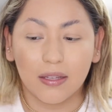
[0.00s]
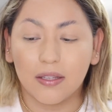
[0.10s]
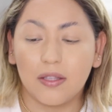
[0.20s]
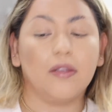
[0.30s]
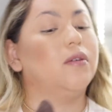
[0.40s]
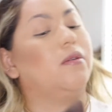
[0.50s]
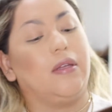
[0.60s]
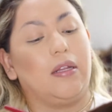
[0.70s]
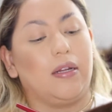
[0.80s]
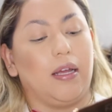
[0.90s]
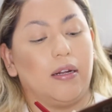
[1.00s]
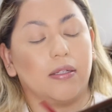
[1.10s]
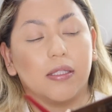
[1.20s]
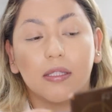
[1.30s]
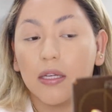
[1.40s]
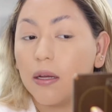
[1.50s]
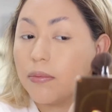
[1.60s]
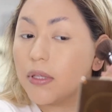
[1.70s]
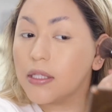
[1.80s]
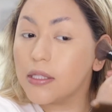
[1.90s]
you can kind of
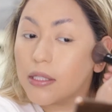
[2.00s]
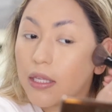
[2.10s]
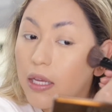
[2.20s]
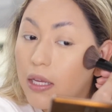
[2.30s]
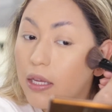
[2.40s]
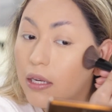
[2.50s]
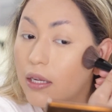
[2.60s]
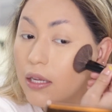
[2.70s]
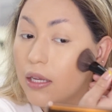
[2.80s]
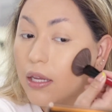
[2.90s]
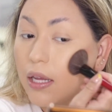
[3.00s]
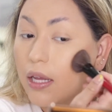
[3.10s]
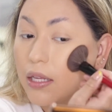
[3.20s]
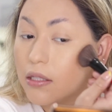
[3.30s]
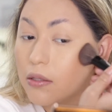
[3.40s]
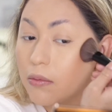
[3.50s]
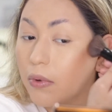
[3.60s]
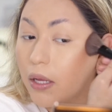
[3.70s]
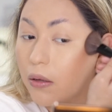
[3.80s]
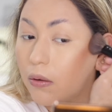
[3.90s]
sculpt the skin as
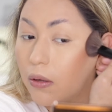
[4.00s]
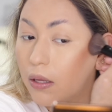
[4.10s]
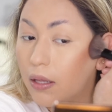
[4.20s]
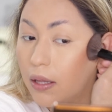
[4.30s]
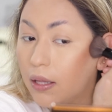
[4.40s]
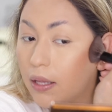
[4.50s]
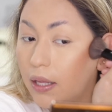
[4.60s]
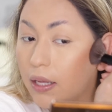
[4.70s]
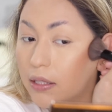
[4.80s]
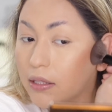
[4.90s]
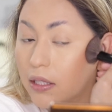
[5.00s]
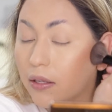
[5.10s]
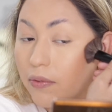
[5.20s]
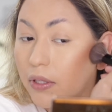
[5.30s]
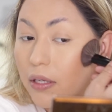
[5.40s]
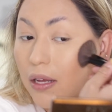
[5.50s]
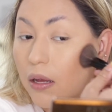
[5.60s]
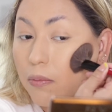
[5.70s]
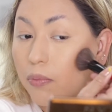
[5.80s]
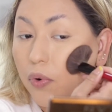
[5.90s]
well as give it
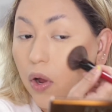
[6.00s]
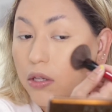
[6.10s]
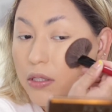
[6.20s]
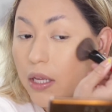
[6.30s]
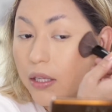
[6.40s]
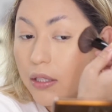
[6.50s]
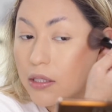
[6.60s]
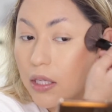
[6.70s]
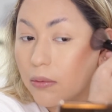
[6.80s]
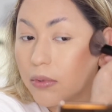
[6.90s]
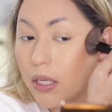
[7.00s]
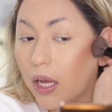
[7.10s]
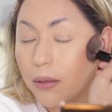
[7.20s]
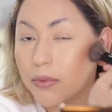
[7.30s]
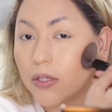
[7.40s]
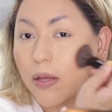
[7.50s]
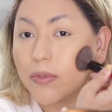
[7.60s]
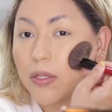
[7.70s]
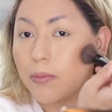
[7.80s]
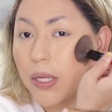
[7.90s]
a bronze at the same time. So that
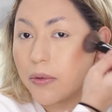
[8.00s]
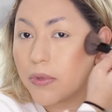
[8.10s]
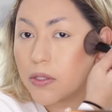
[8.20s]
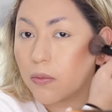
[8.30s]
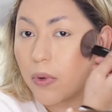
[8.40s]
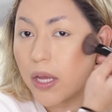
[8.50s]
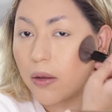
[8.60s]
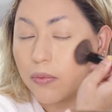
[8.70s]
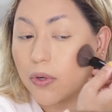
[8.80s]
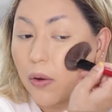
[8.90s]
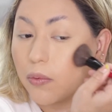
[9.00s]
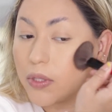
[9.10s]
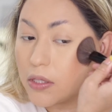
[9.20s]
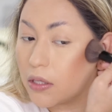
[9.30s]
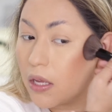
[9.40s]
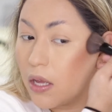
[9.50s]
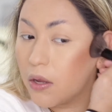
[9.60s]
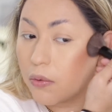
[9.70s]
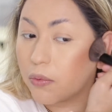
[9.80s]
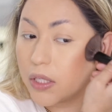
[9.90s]
was the main reason why I would always
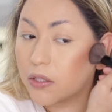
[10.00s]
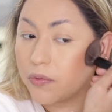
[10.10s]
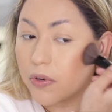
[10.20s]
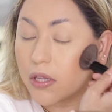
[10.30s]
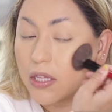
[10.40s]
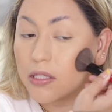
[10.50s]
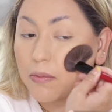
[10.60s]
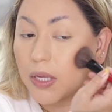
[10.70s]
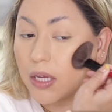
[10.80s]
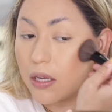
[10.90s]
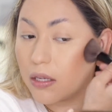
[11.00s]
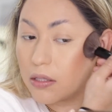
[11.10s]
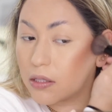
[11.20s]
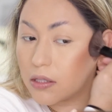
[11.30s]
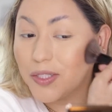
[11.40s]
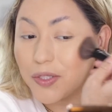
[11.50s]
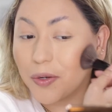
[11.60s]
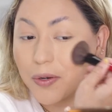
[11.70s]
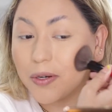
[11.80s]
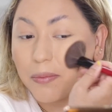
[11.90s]
reach for this, because
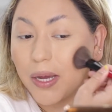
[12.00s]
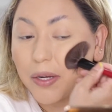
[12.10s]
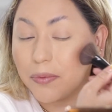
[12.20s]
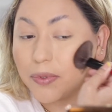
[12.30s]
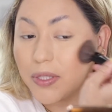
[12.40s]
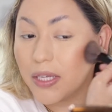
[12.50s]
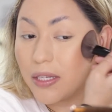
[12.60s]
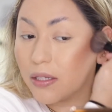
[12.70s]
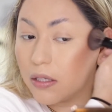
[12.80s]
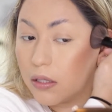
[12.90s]
showing my routine.